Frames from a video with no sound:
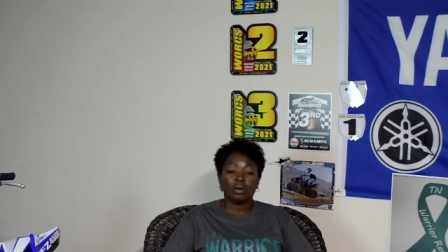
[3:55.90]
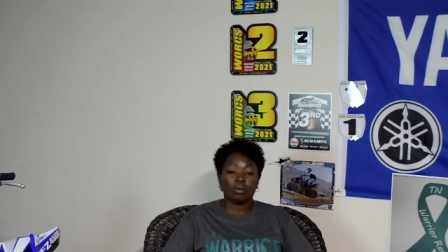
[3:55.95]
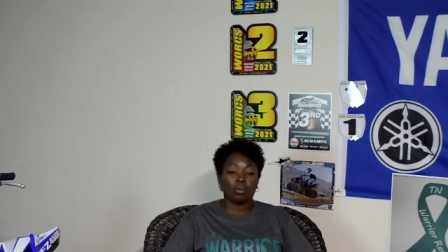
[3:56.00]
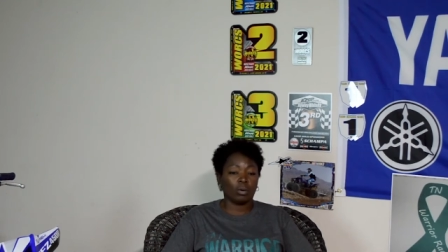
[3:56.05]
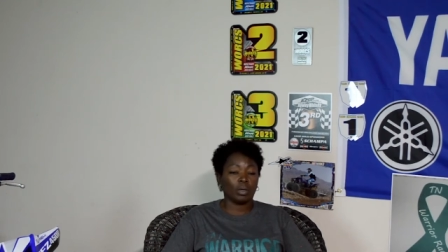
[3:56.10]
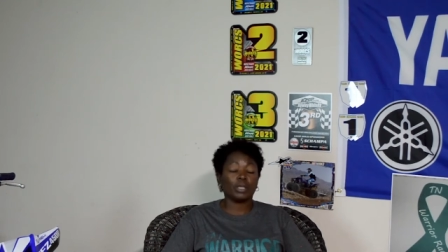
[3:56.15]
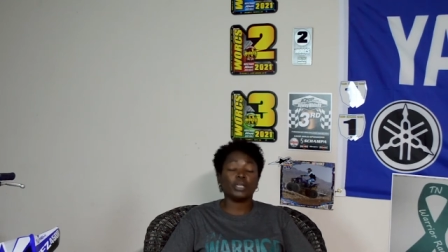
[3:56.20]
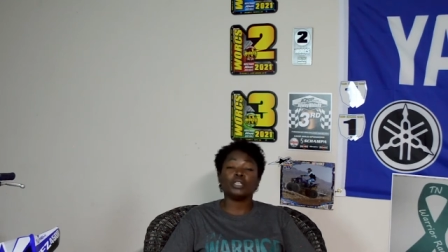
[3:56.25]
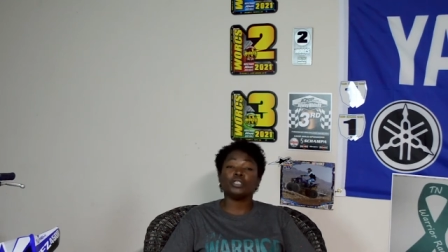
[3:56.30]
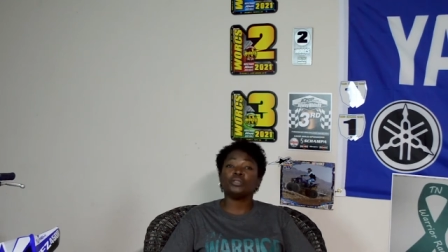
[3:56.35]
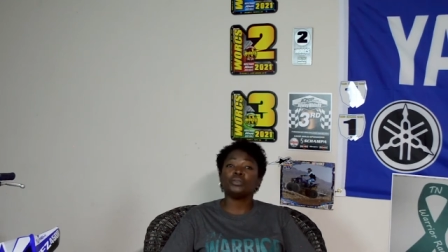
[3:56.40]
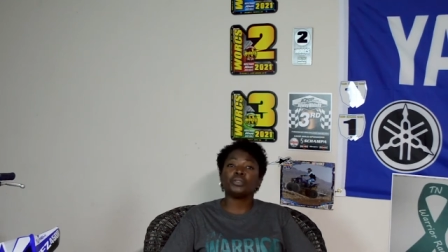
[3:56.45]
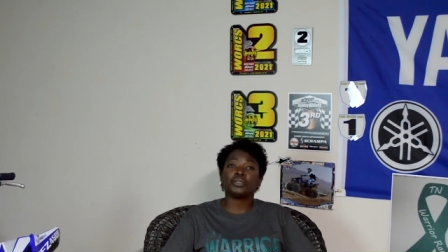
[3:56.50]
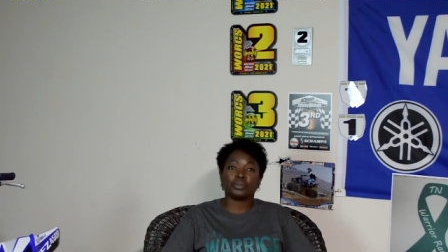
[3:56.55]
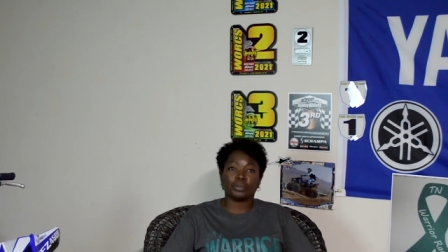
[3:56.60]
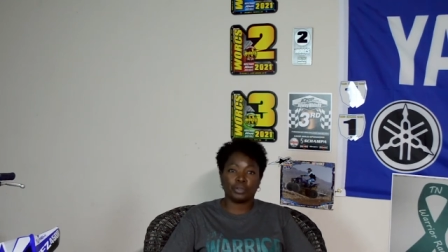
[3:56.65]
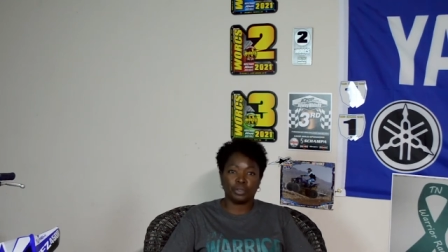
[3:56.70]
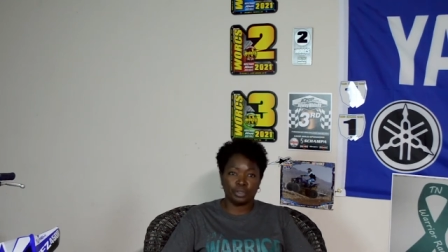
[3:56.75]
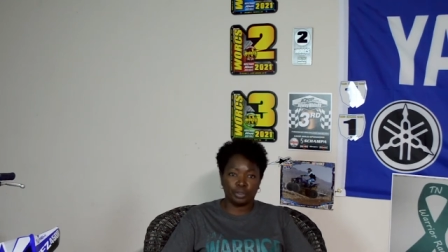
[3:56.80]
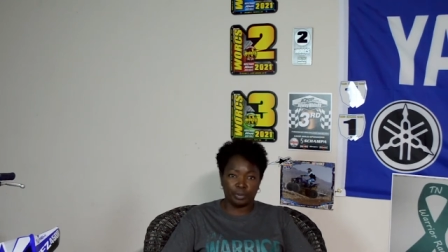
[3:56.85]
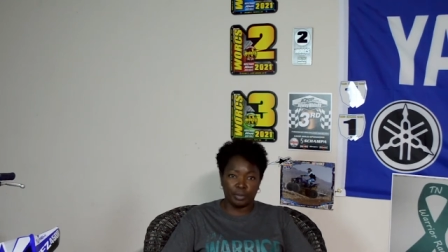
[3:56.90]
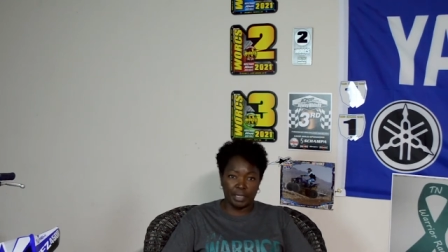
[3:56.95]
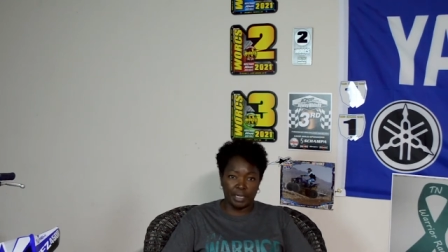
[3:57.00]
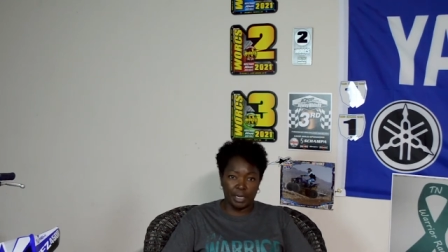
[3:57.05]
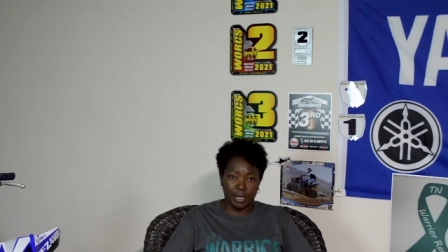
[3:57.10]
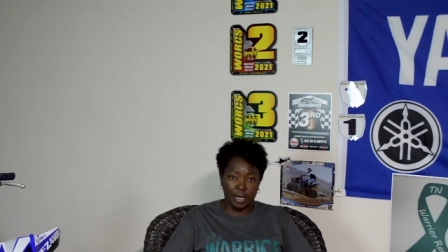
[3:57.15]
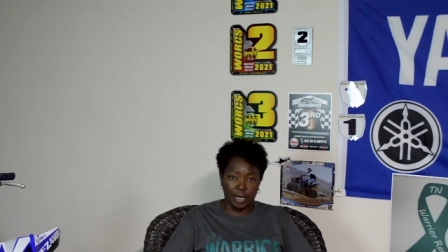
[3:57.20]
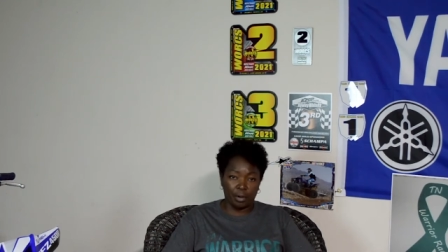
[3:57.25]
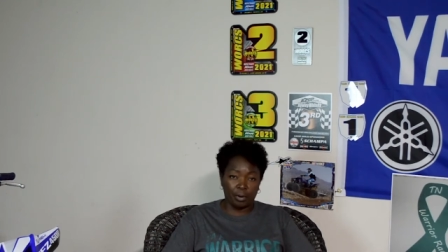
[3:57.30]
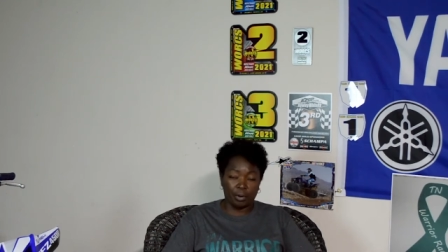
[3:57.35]
we're going to do surgery
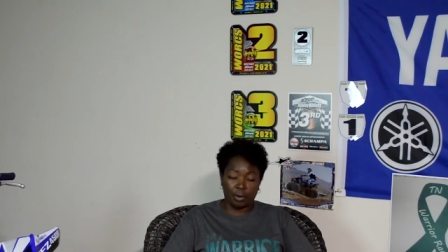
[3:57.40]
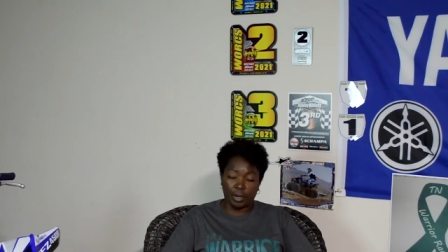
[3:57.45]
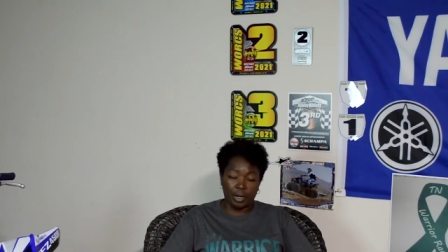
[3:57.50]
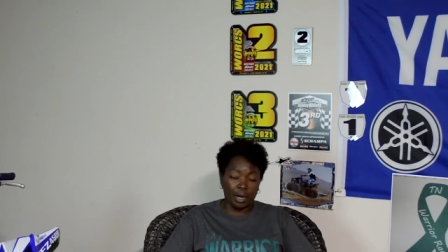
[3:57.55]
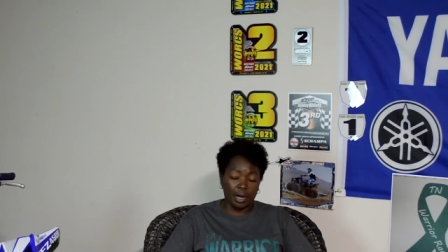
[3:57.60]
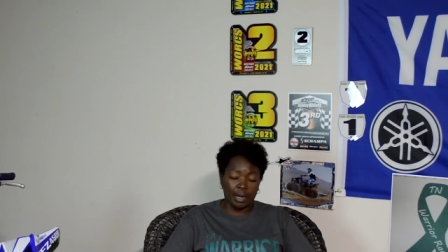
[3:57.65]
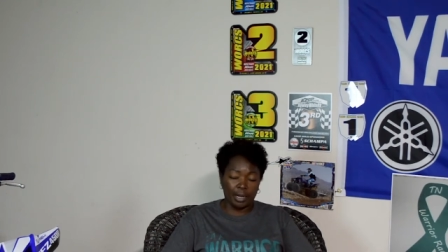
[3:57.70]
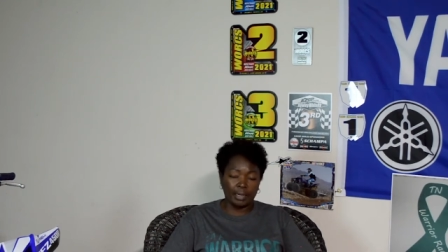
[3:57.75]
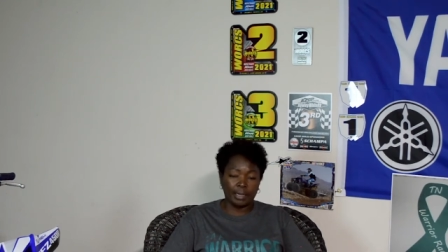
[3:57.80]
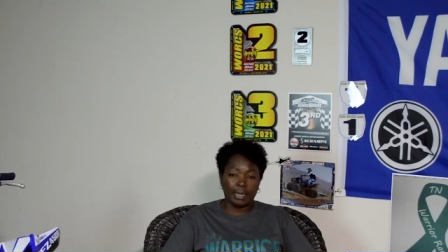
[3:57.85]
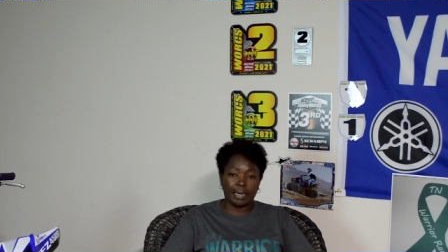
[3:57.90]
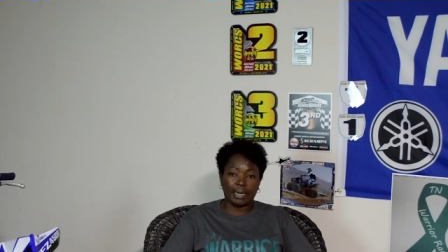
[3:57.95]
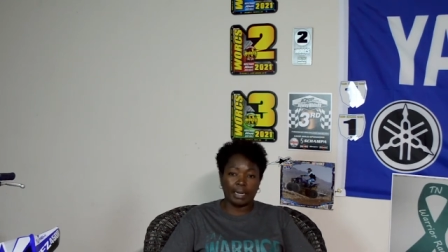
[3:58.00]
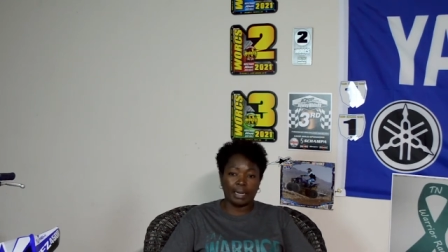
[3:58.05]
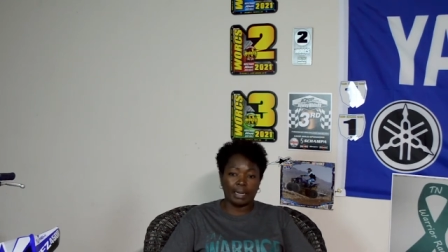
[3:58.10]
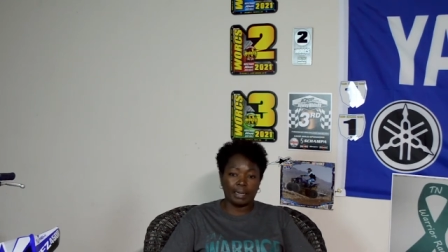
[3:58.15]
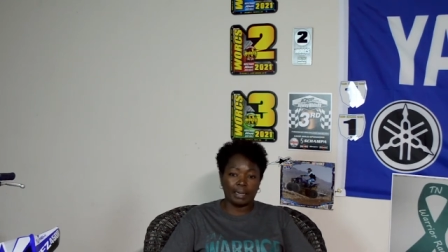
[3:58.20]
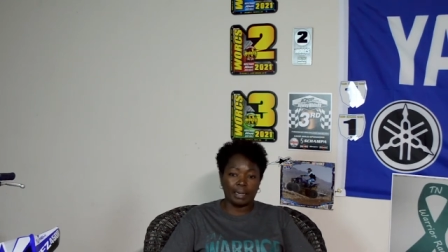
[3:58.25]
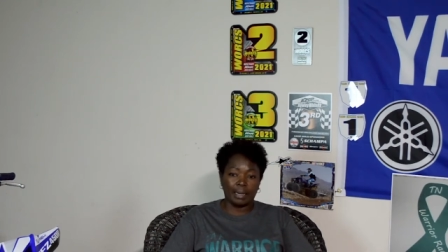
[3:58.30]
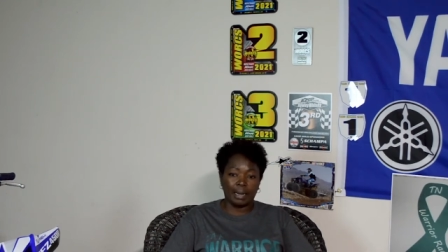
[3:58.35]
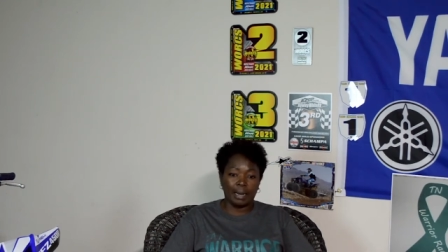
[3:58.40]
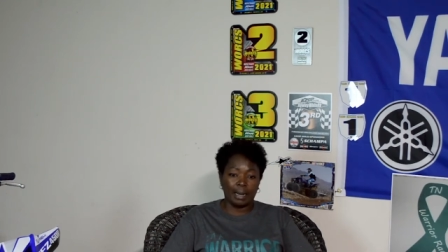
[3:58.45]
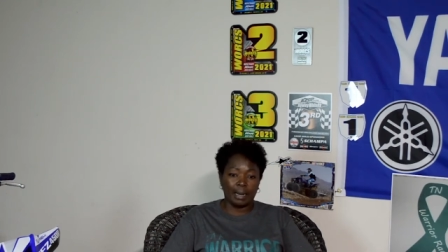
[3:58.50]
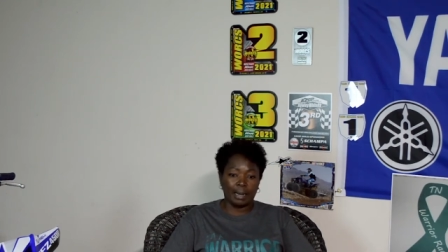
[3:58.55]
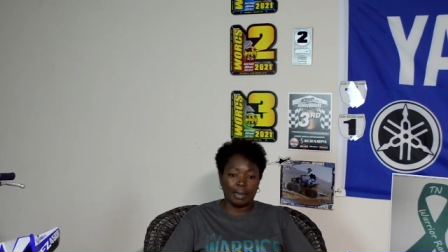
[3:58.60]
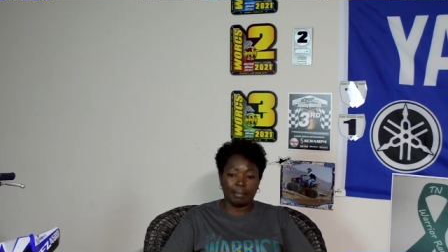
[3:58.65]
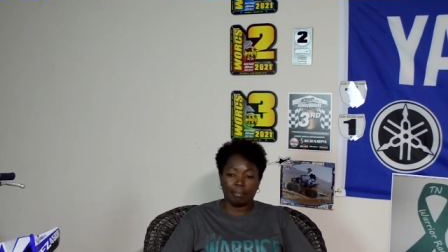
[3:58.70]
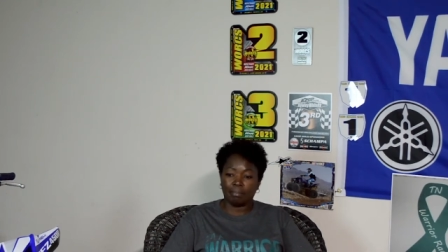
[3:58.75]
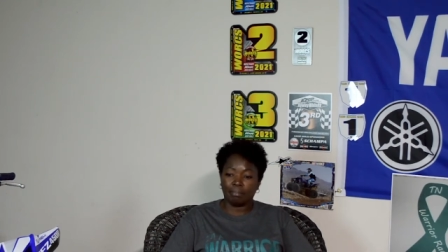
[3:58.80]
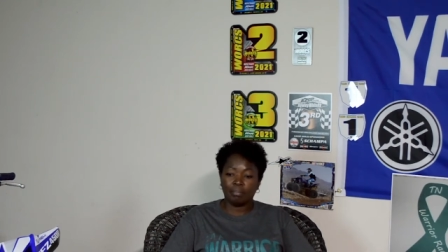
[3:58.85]
not, or not, and
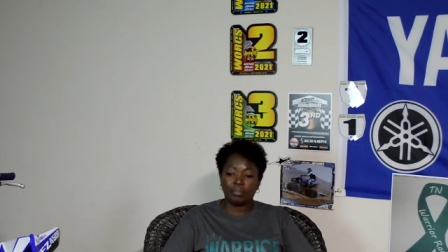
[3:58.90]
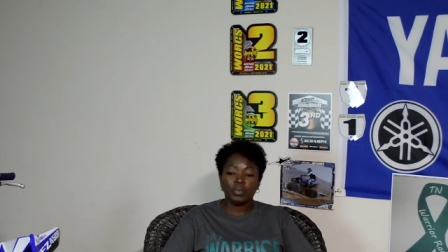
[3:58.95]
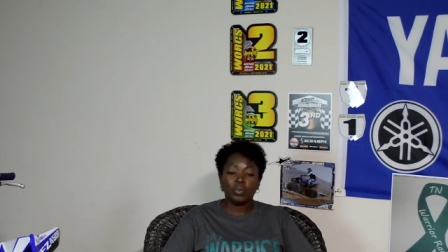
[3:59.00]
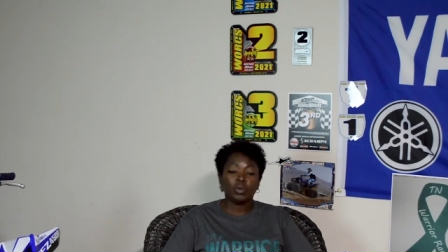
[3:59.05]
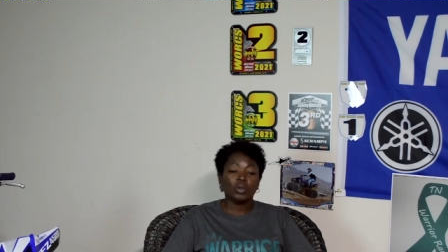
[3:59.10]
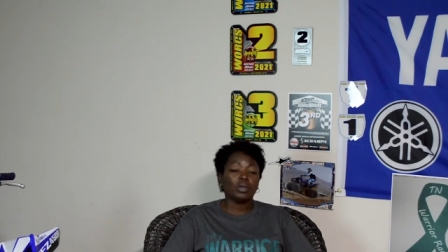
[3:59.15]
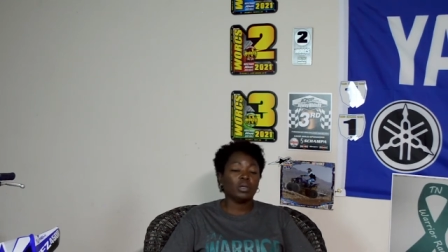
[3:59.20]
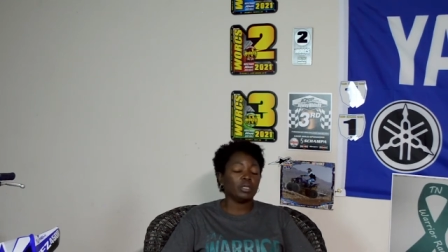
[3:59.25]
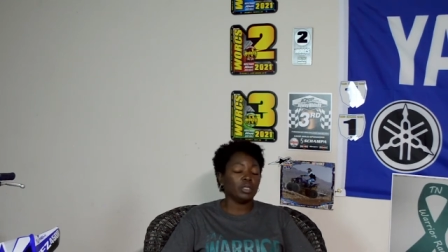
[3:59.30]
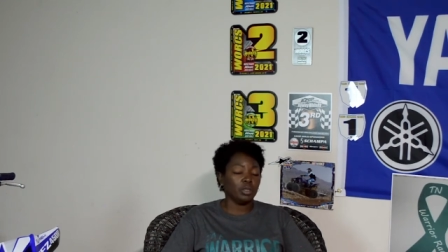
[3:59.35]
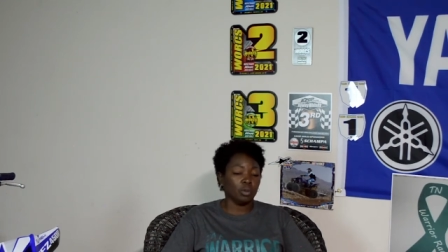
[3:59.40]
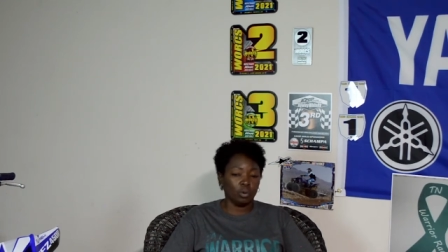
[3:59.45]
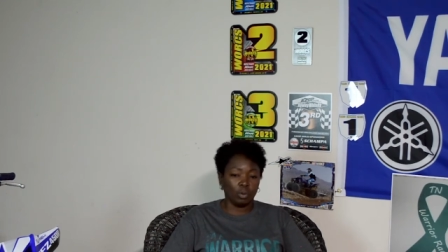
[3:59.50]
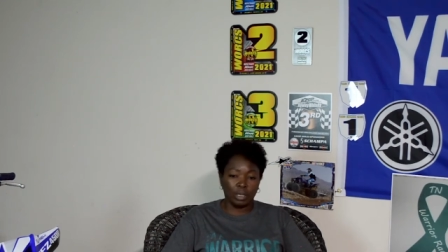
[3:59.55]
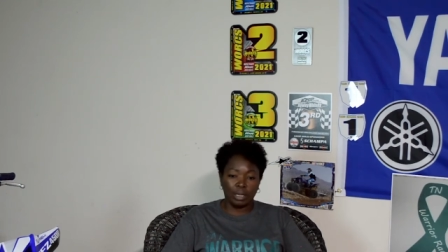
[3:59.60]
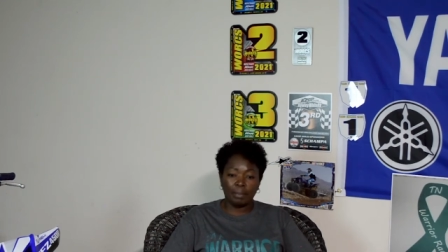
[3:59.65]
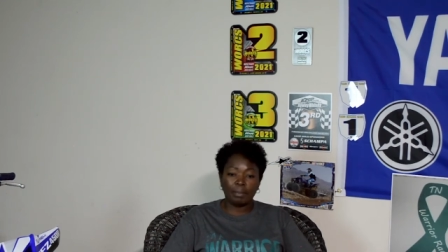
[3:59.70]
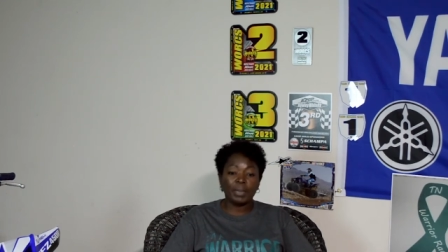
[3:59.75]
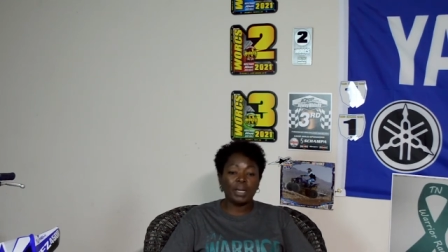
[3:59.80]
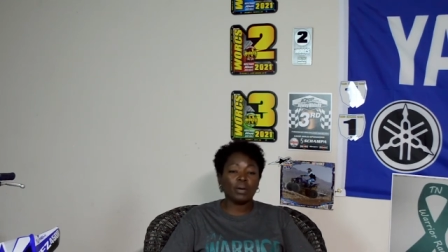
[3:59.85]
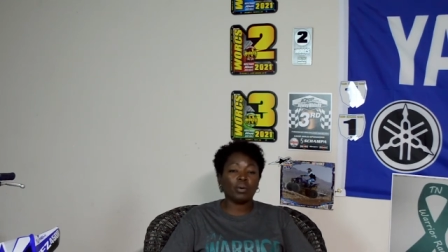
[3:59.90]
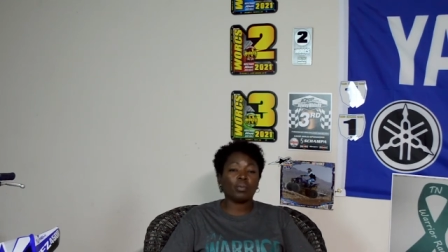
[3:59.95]
I'm, you know, limping